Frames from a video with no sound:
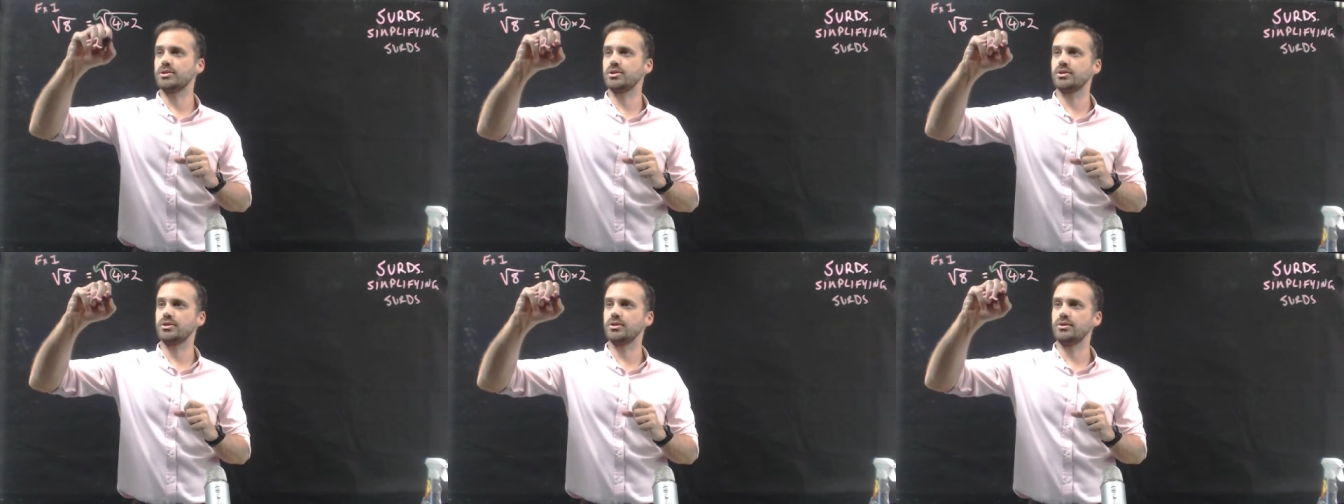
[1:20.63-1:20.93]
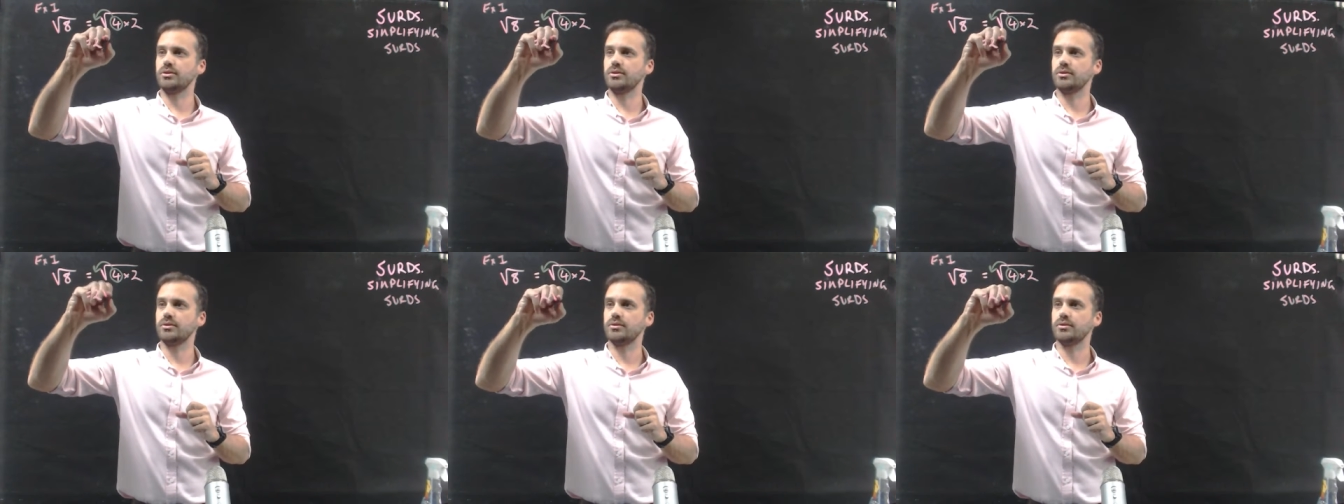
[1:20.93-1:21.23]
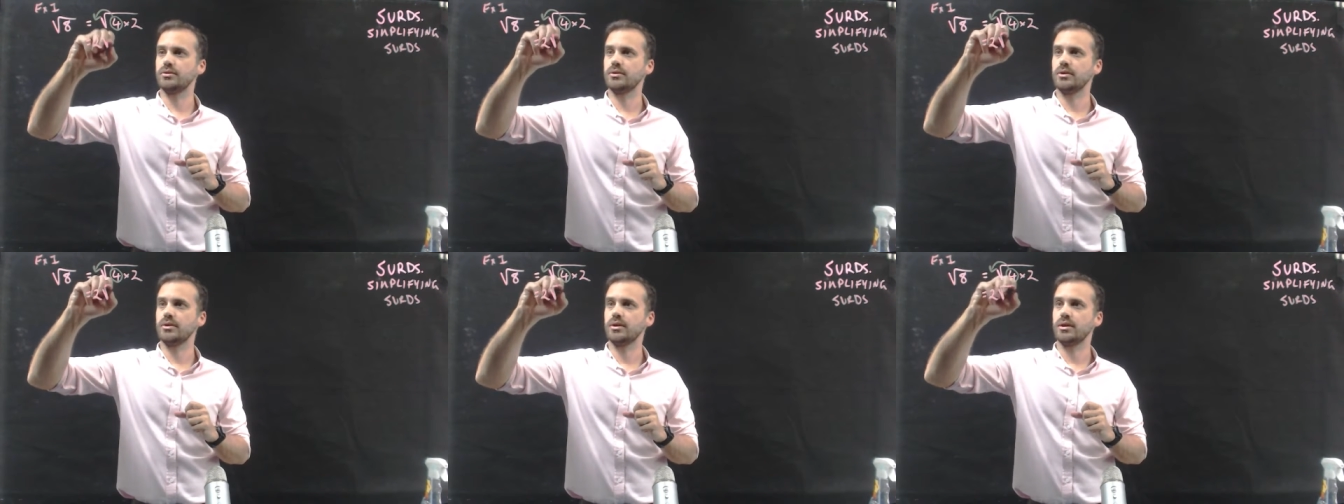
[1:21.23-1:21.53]
2.
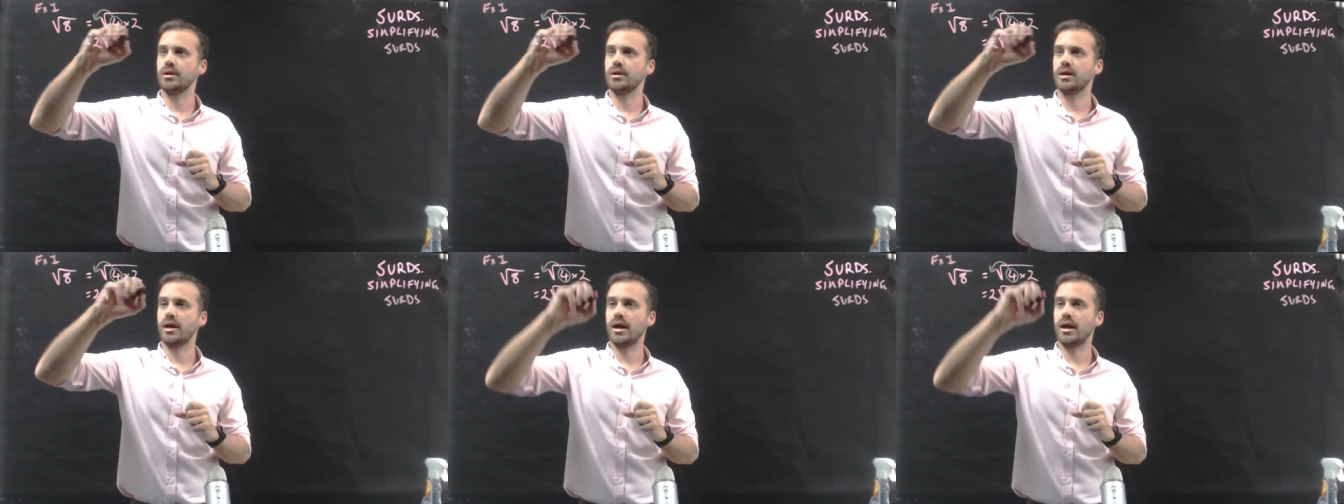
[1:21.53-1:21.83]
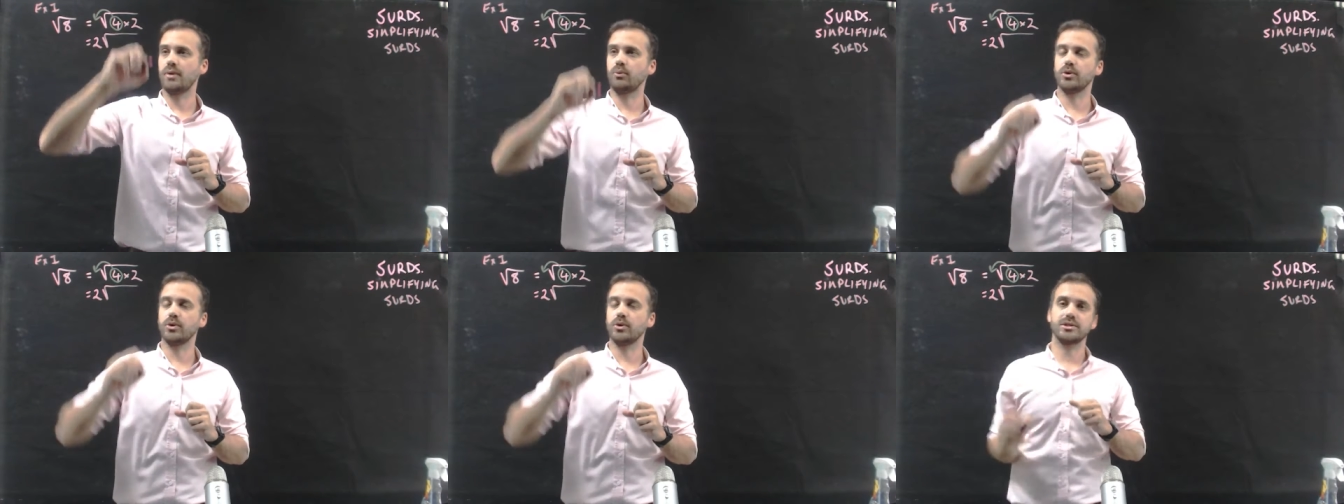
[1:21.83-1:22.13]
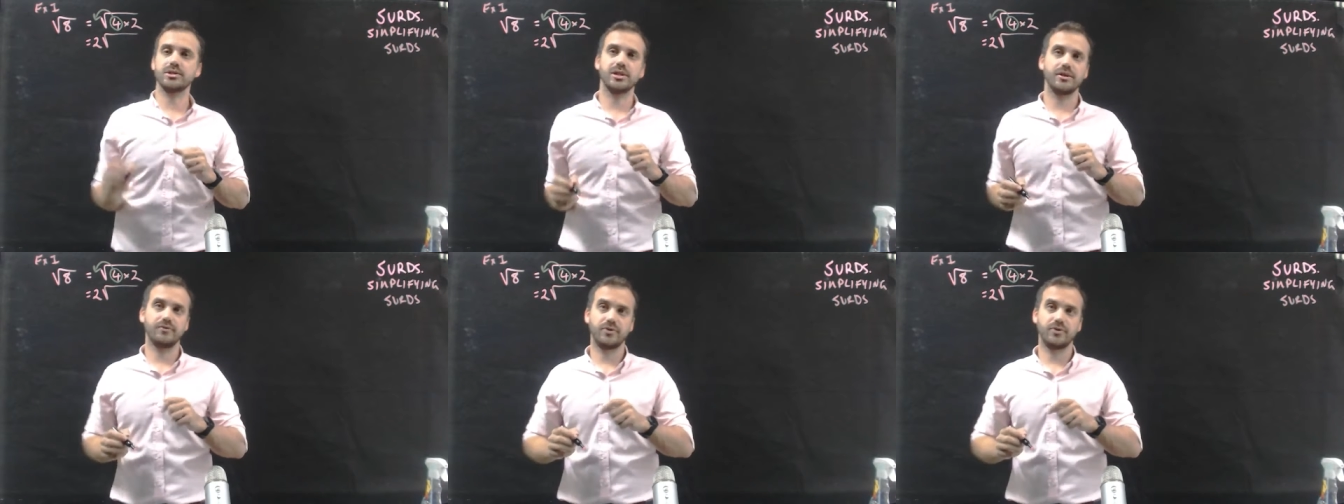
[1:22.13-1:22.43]
And
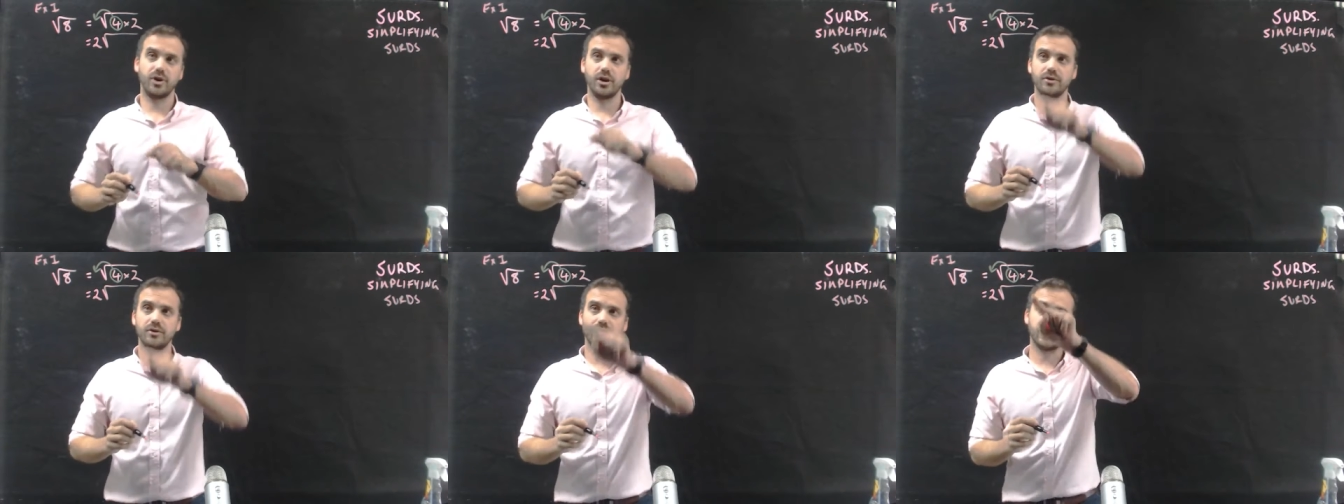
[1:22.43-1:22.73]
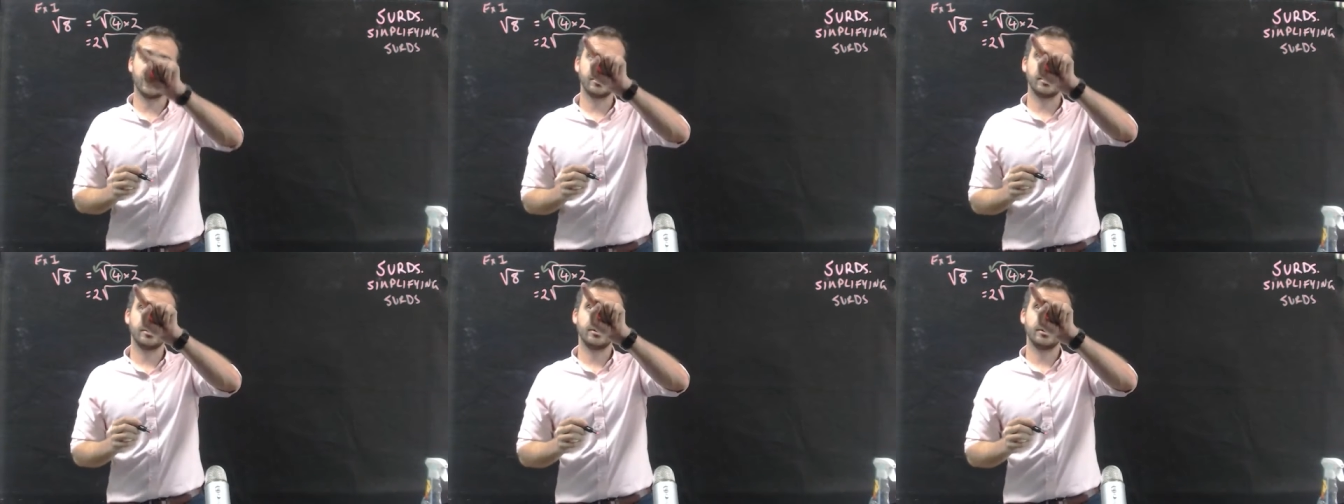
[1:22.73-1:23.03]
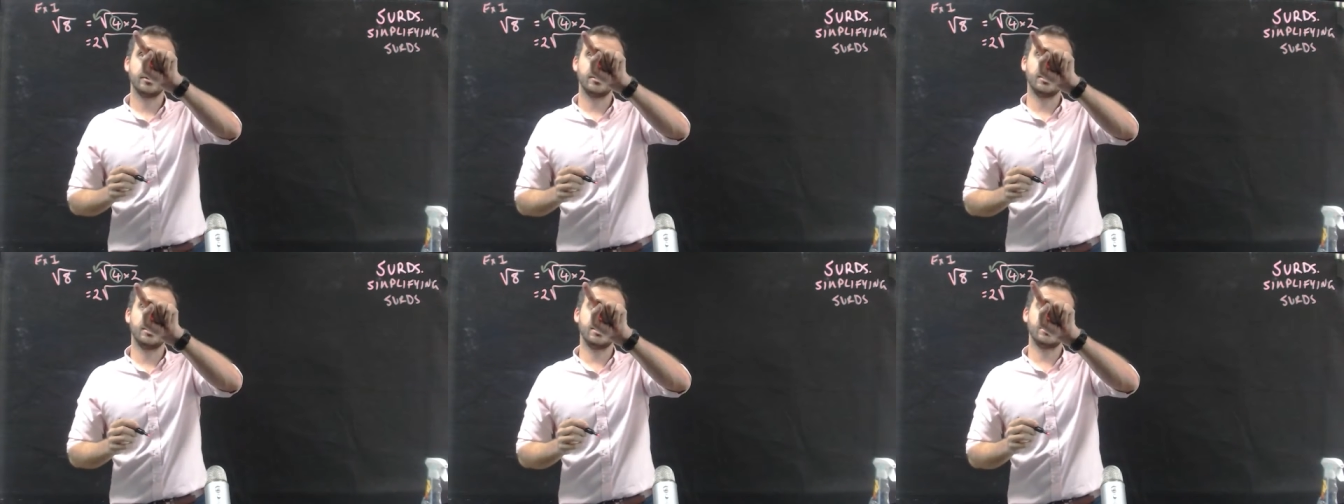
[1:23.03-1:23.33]
what's left over?
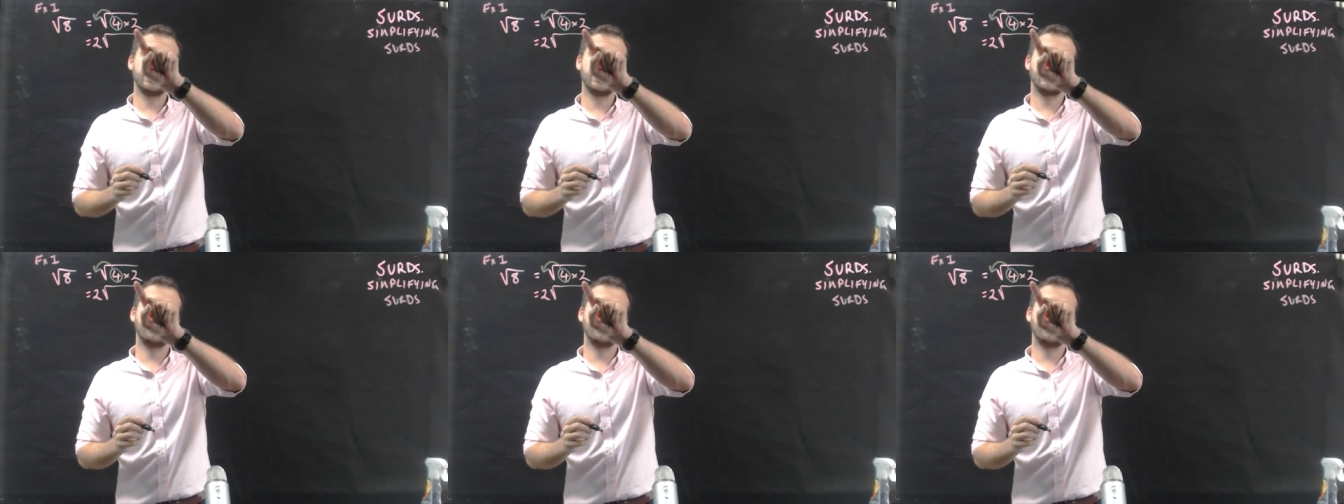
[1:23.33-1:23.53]
This is